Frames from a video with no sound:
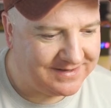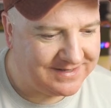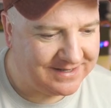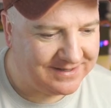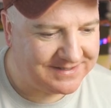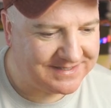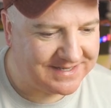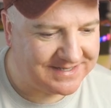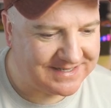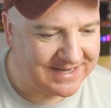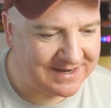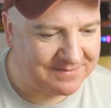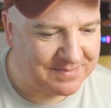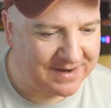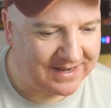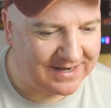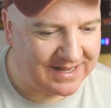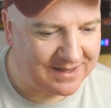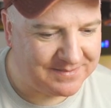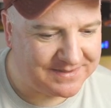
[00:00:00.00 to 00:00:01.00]
Dale says I had my
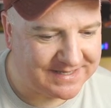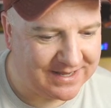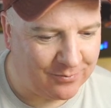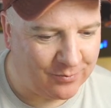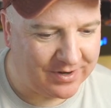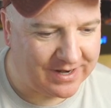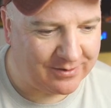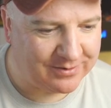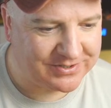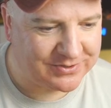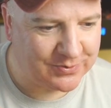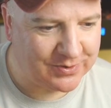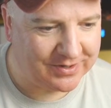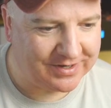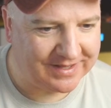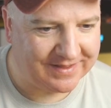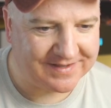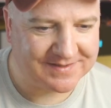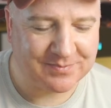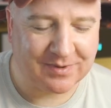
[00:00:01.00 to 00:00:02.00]
alarm set one hour too
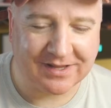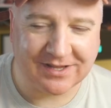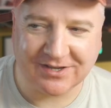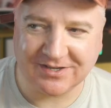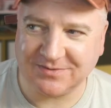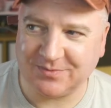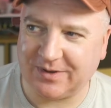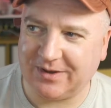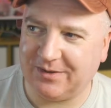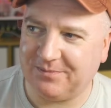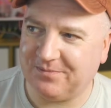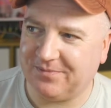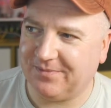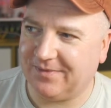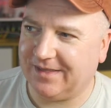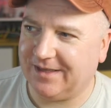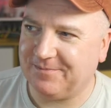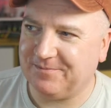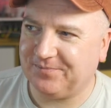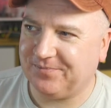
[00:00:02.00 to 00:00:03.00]
early. It's probably because we,
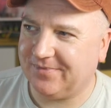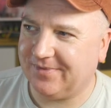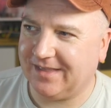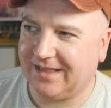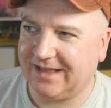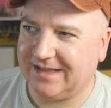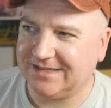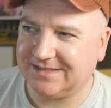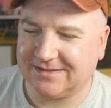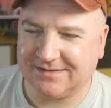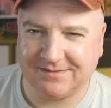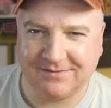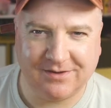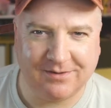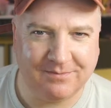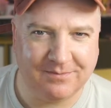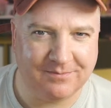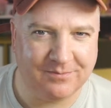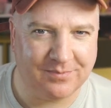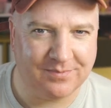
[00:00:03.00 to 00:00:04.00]
it's
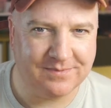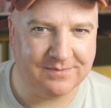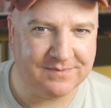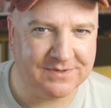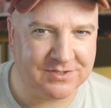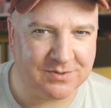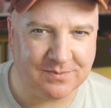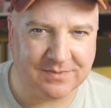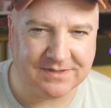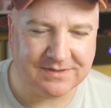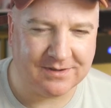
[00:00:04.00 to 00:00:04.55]
some of